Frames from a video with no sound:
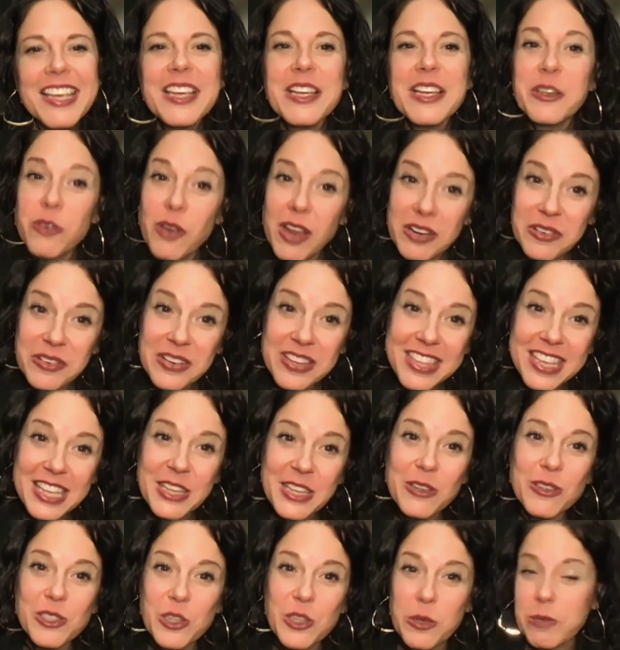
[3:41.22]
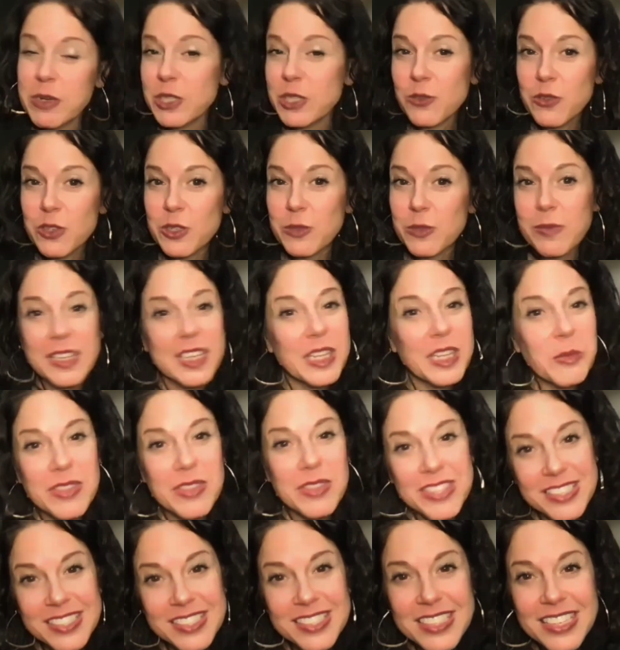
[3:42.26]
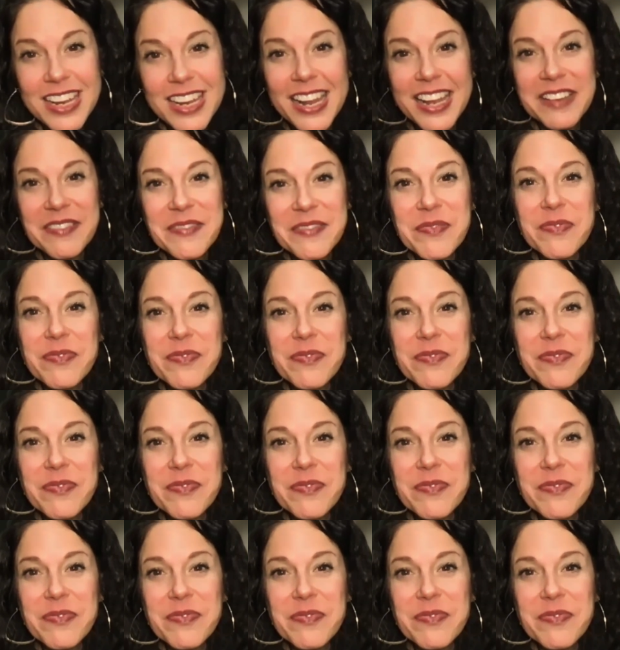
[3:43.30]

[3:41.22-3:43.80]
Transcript: Gregory. Thank you so much for speaking with us today.